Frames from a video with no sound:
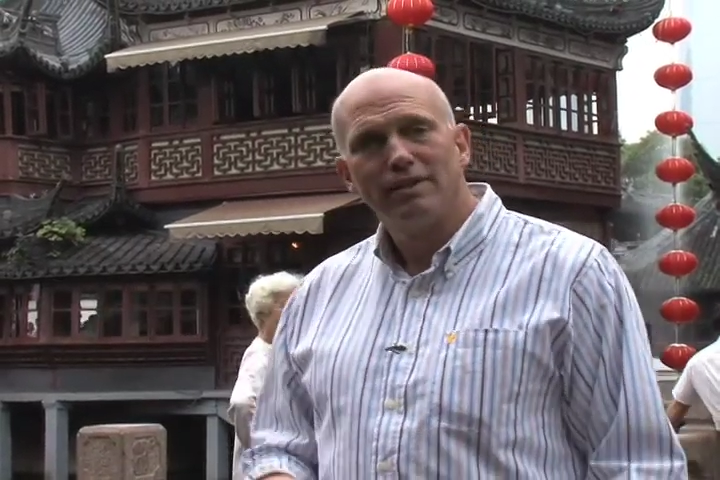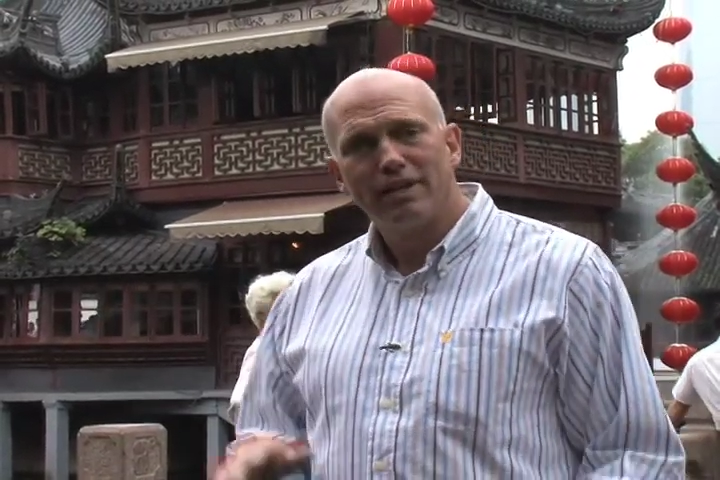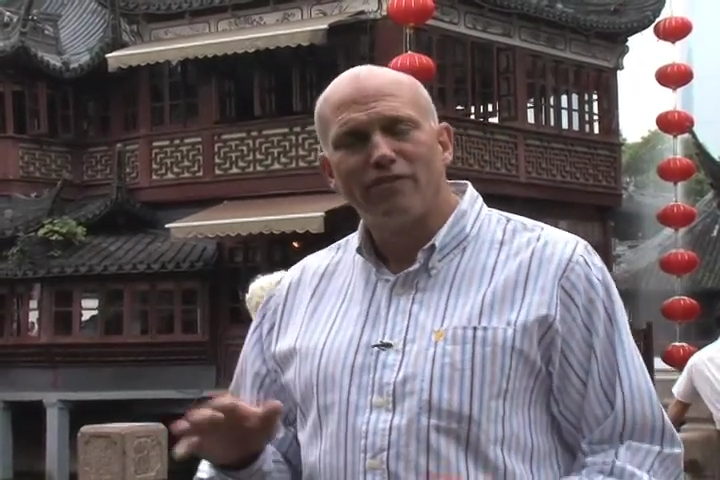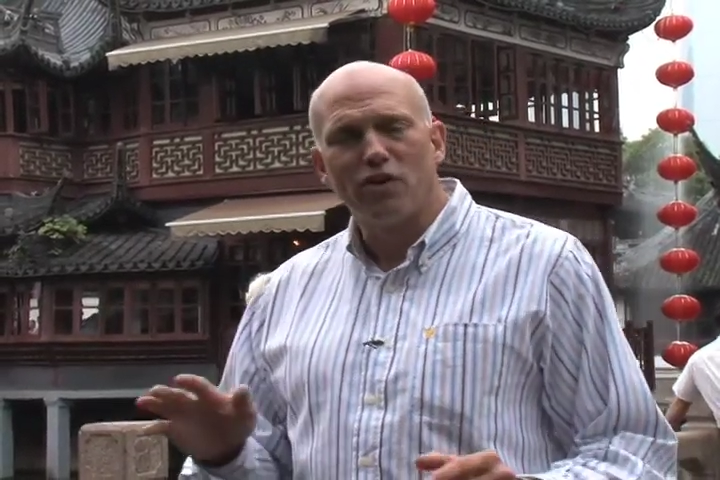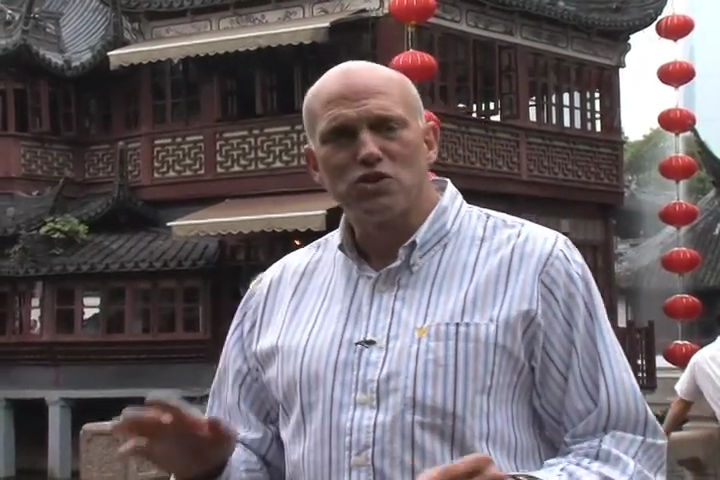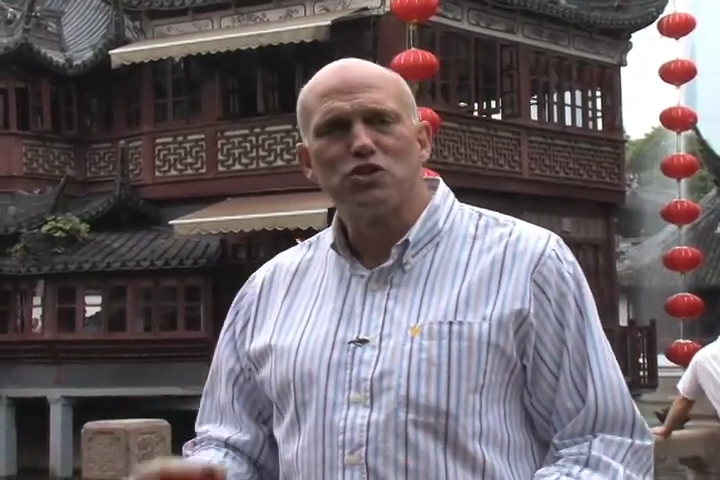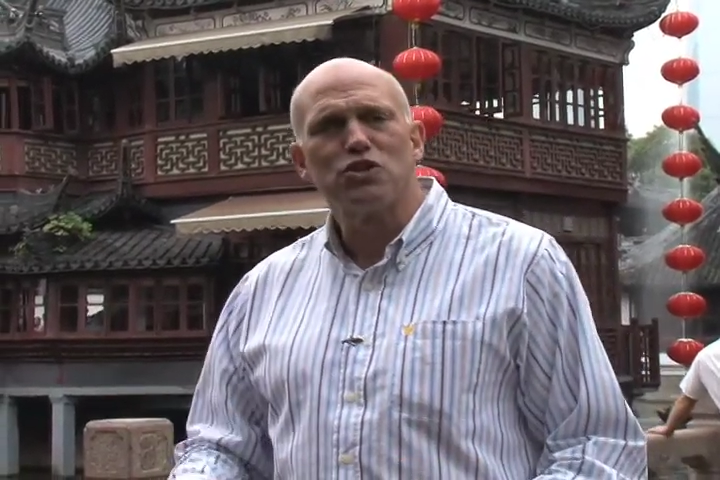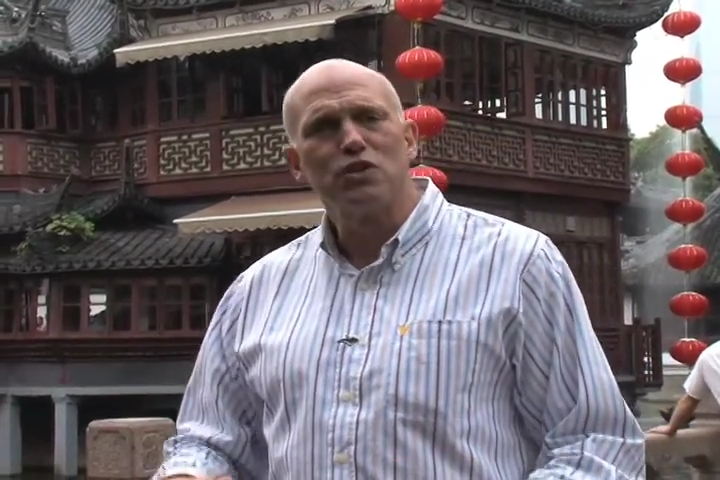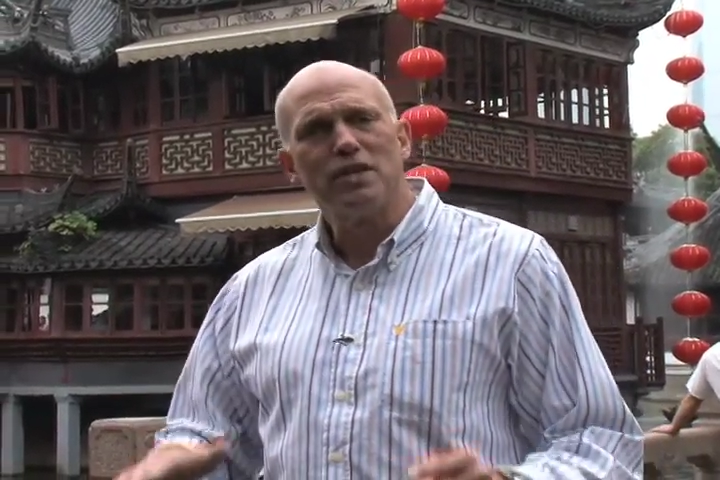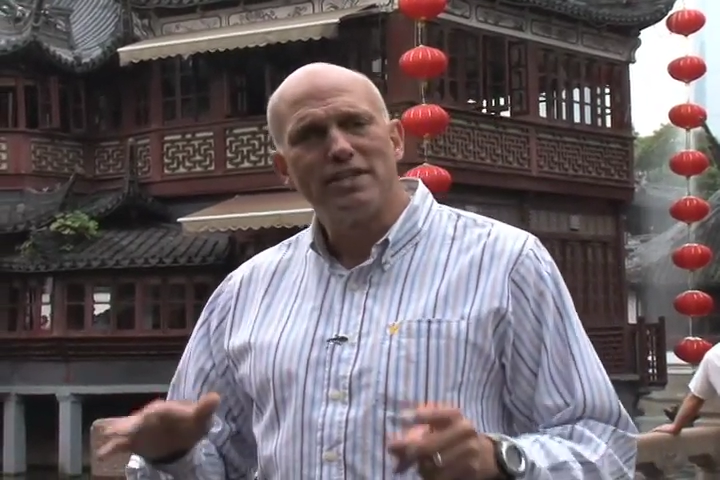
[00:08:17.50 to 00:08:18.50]
it forces
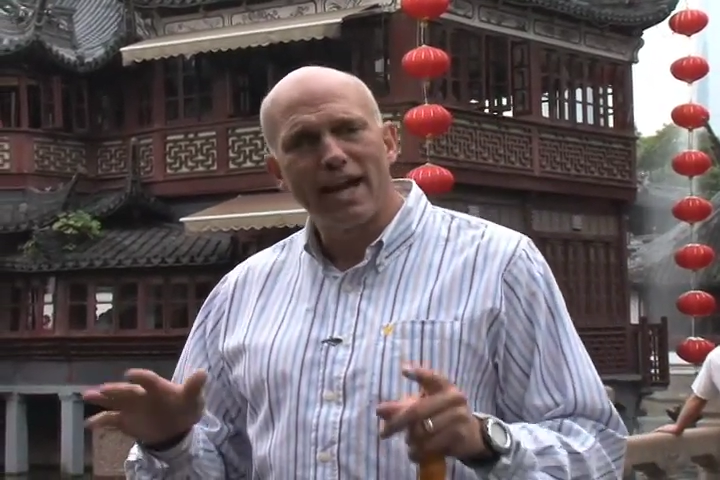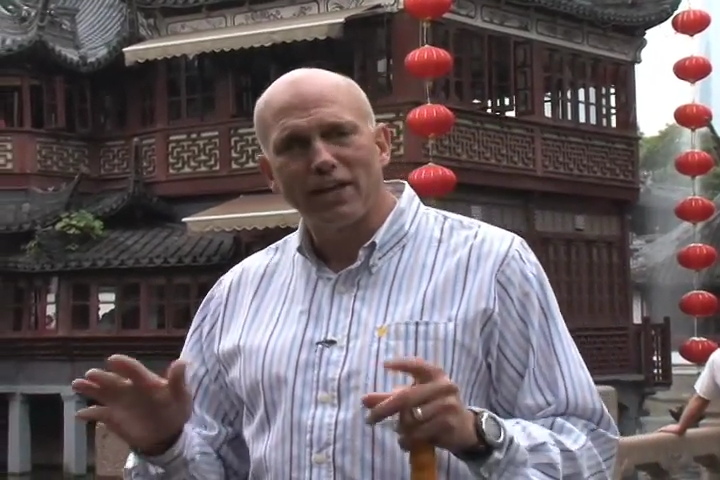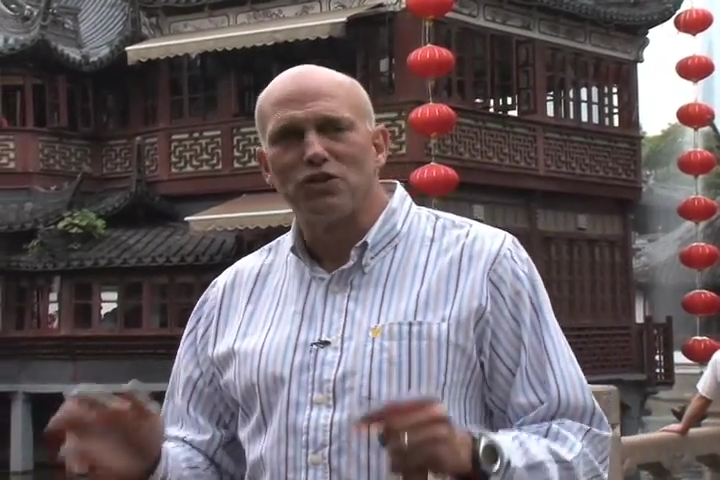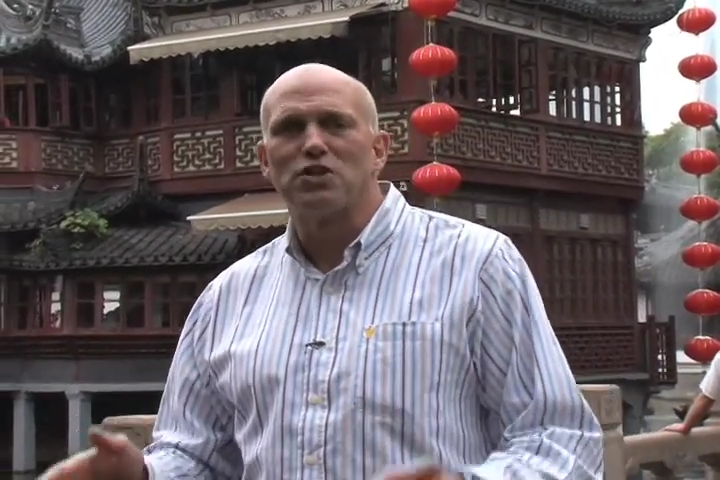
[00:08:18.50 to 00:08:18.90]
you to take your